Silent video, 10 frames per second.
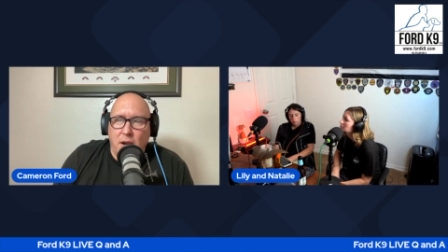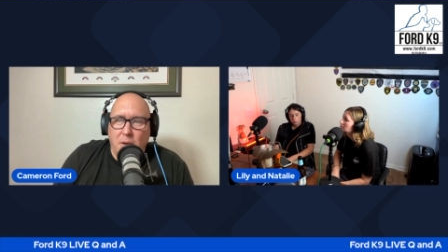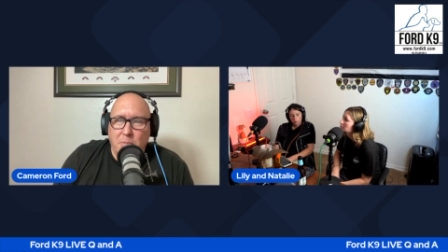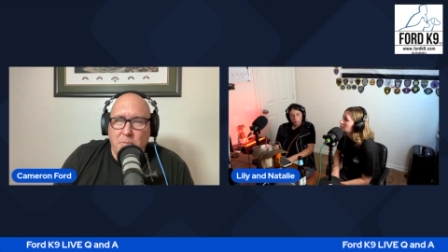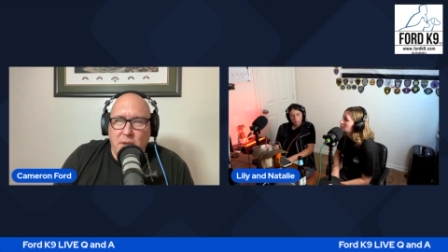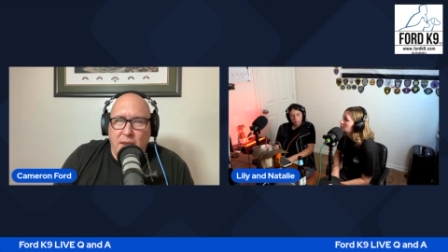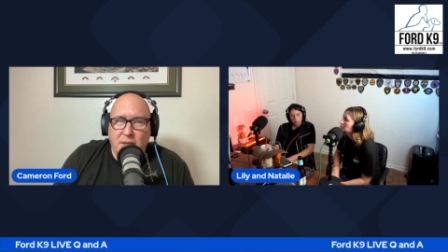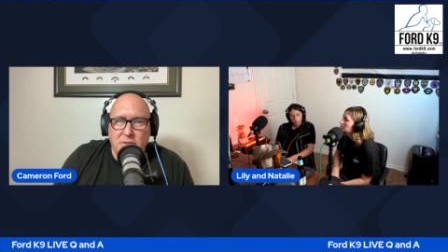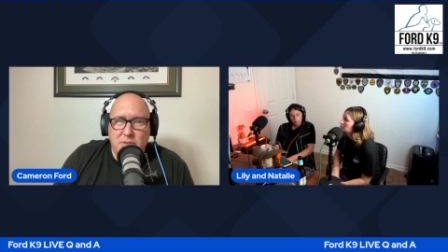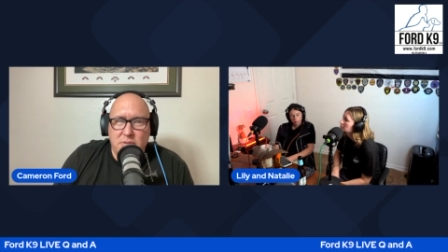
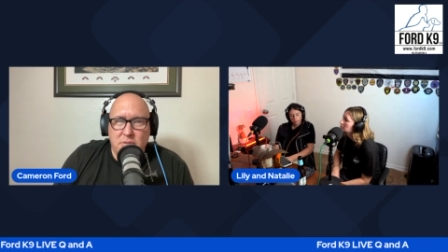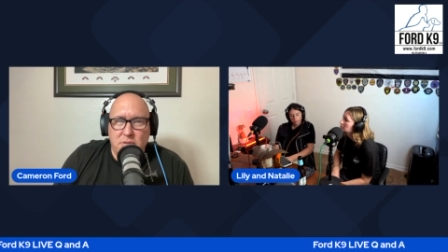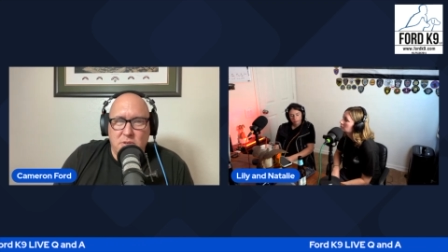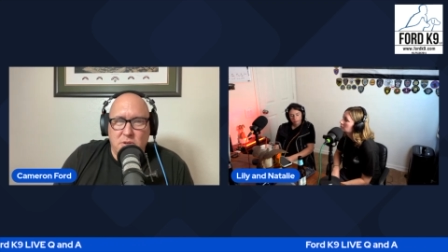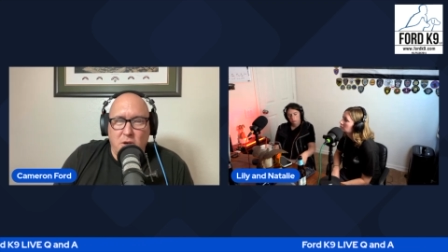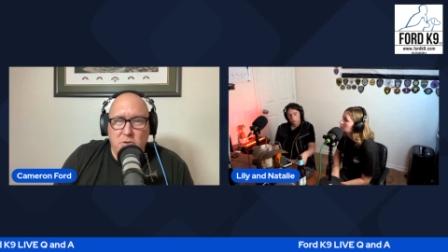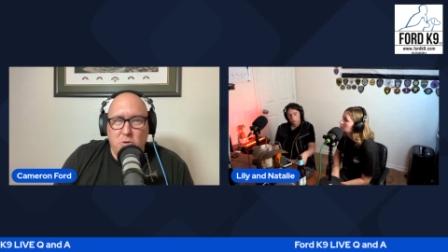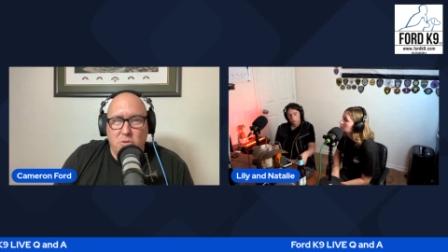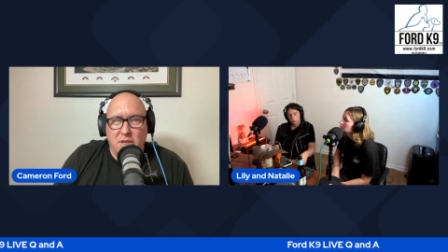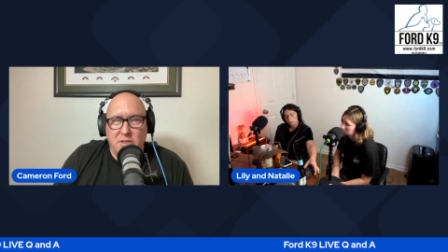as the
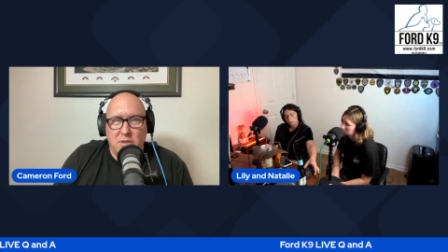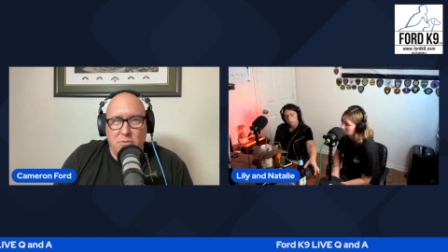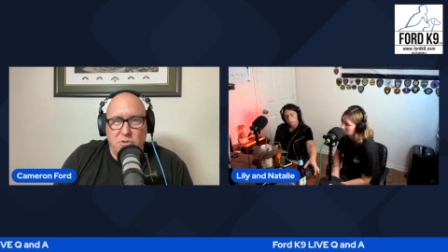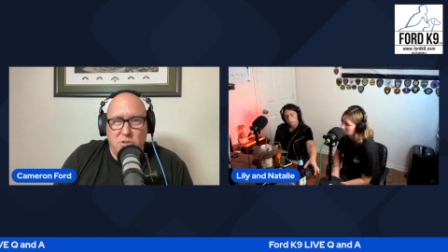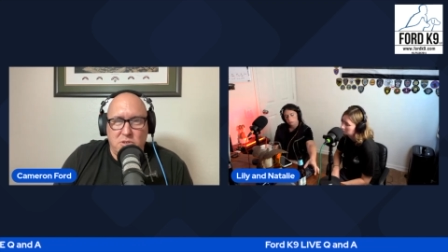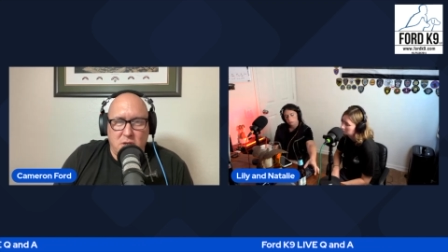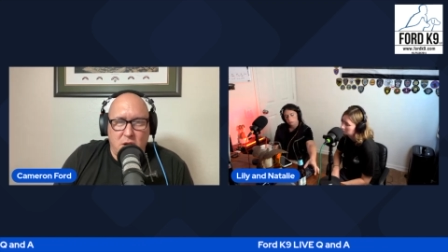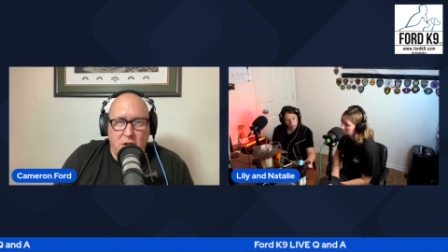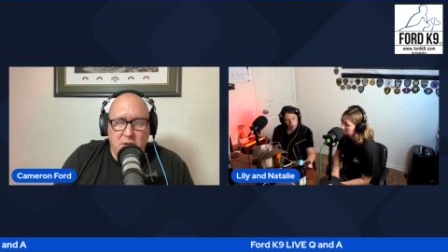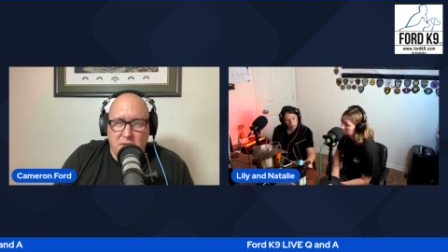dog knew this, and it was just
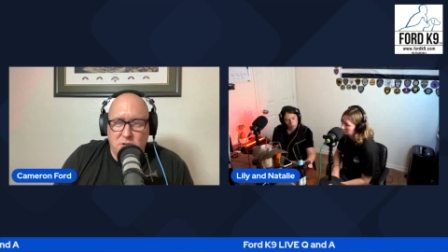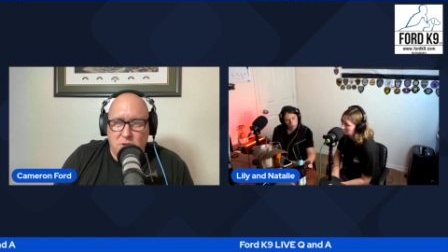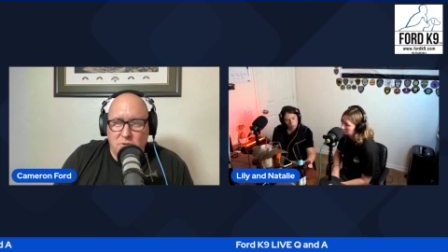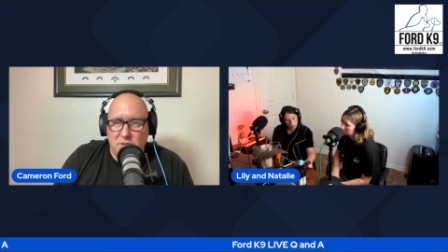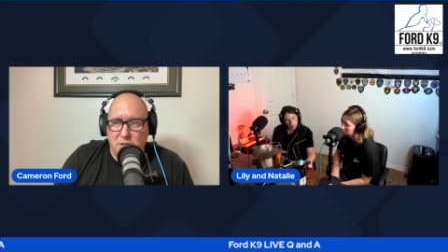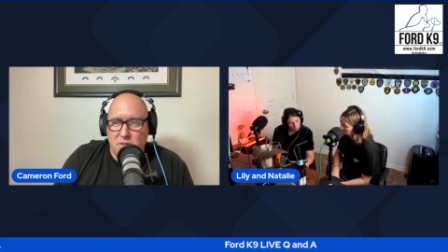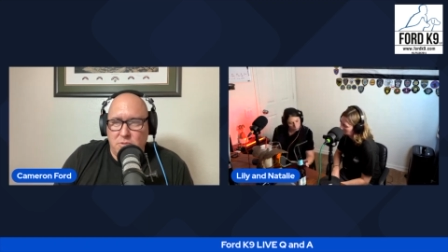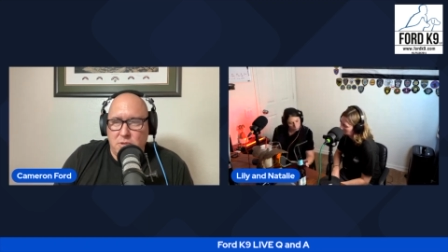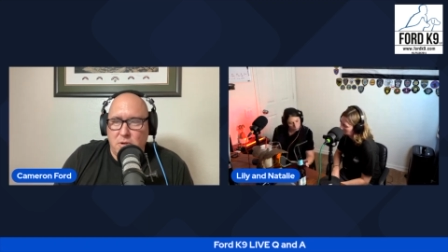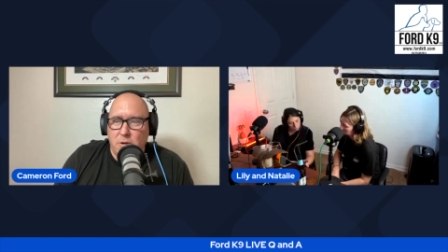a context
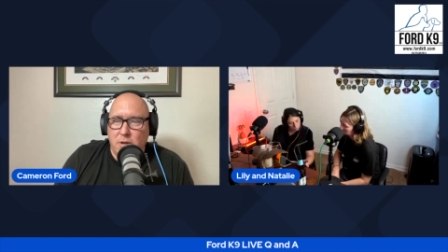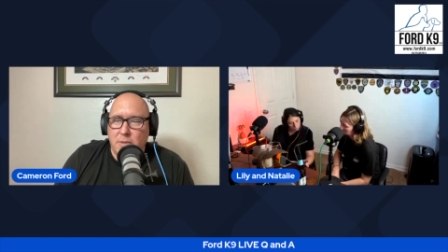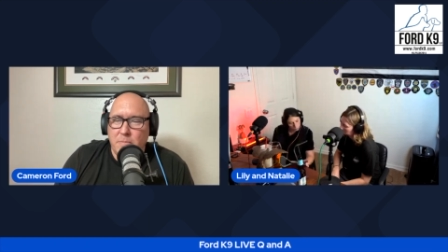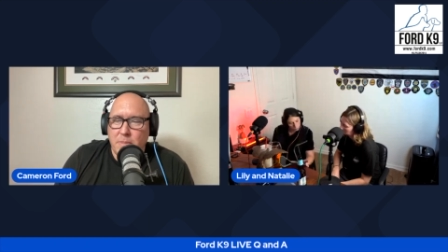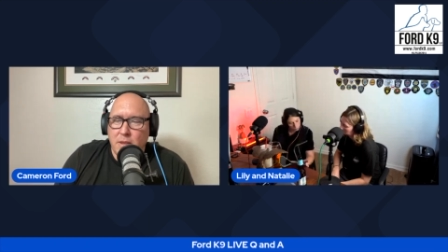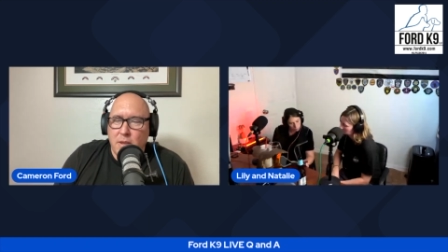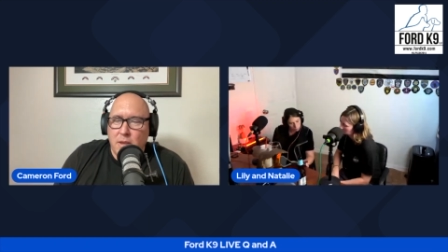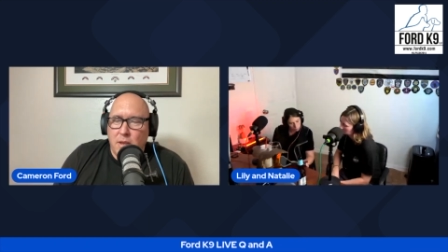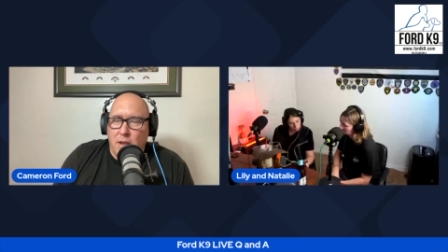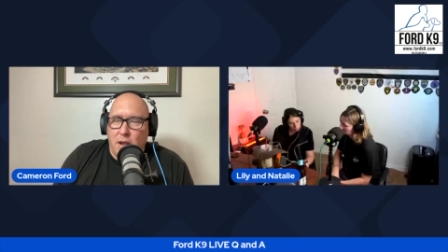generalization that was occurring.
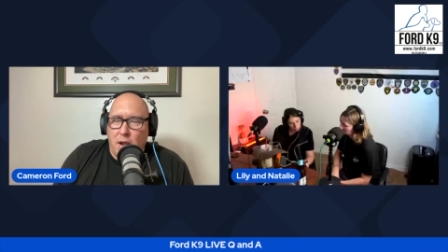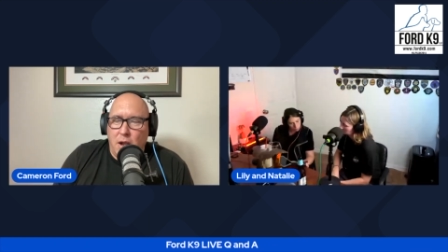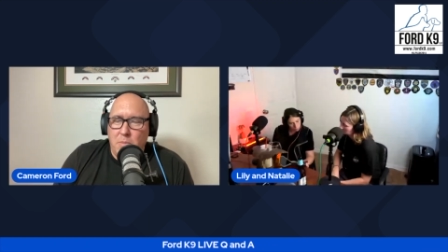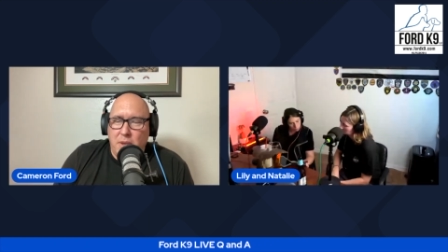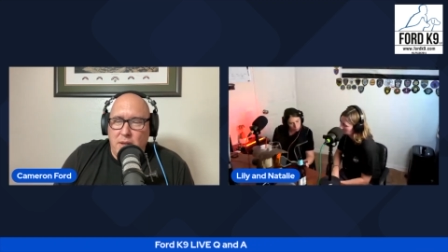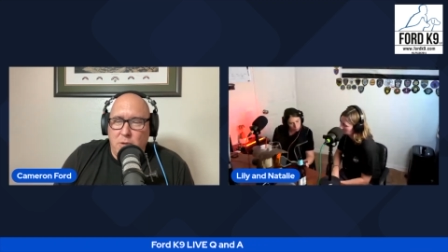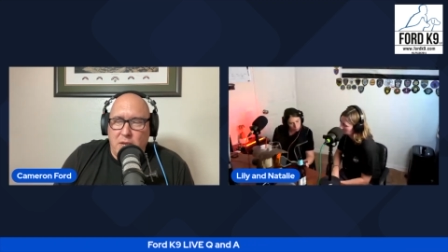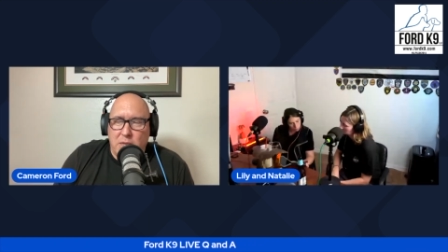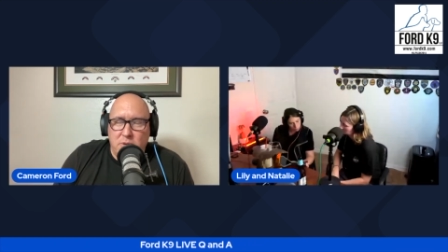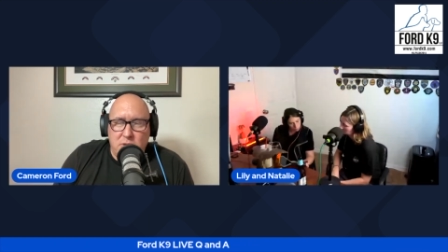
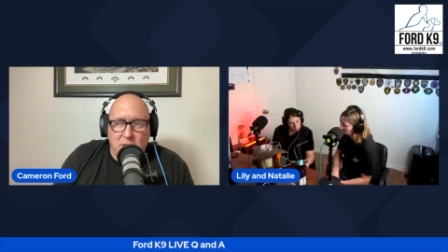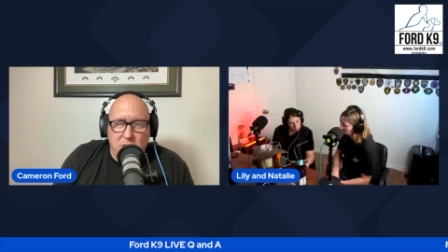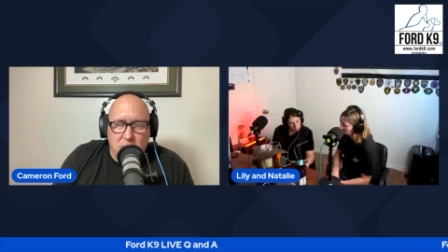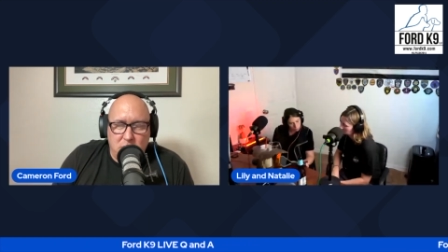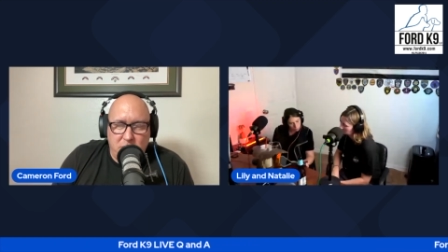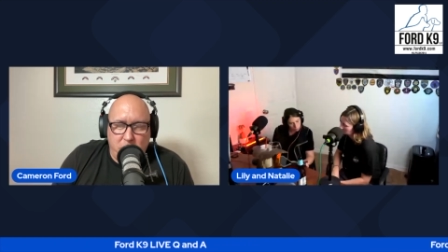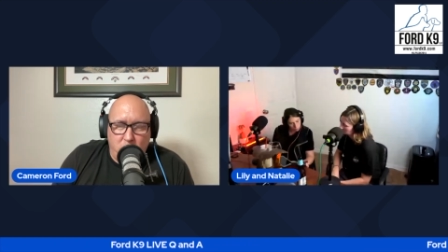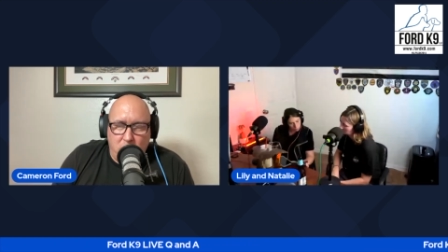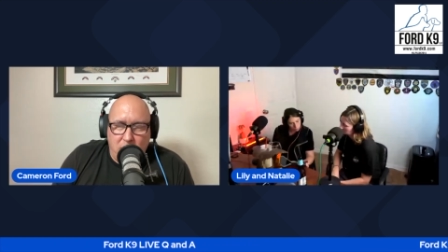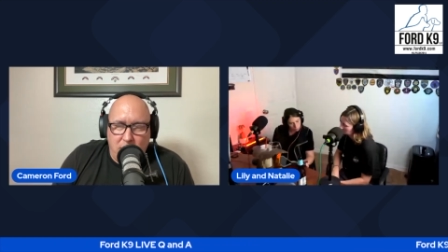Any recommendations
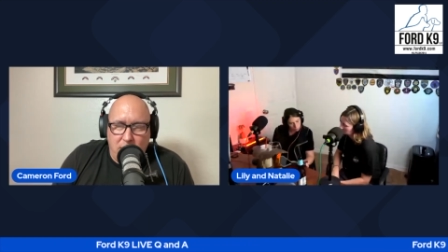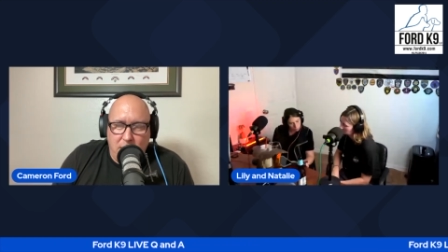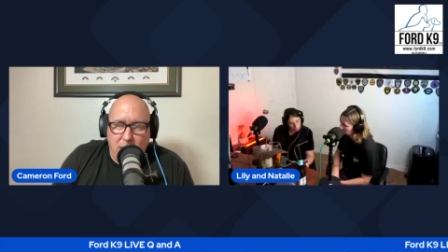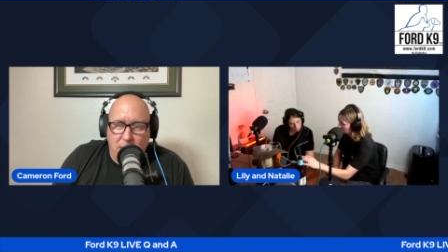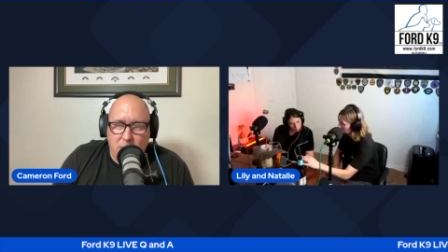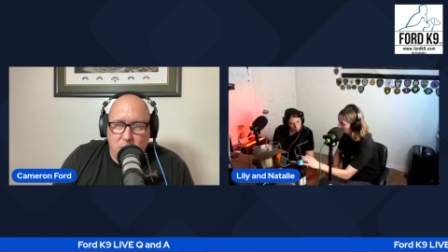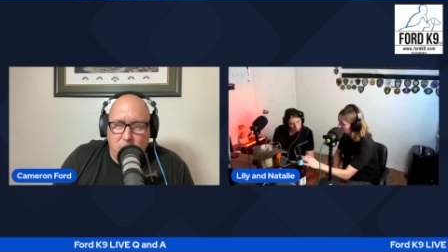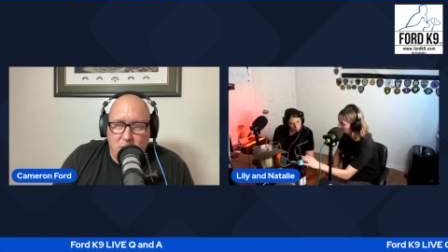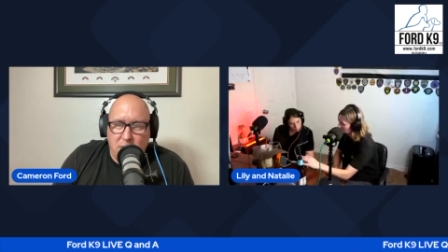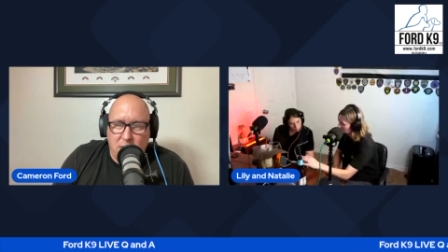for a handler